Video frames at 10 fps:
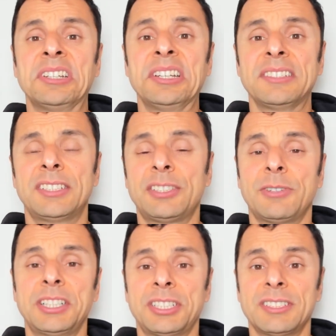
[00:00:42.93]

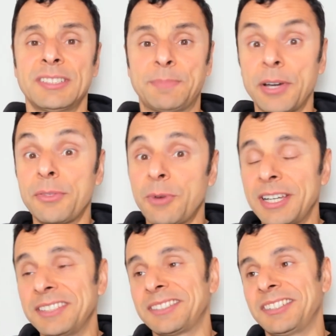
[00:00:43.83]
situations both
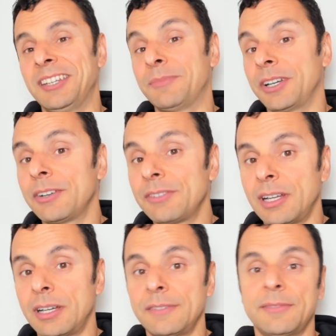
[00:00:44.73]
ways in my own
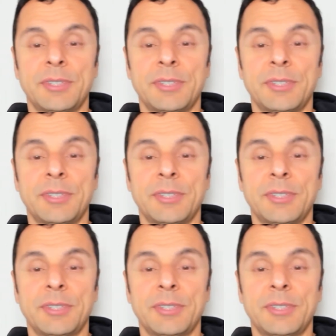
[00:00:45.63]
life,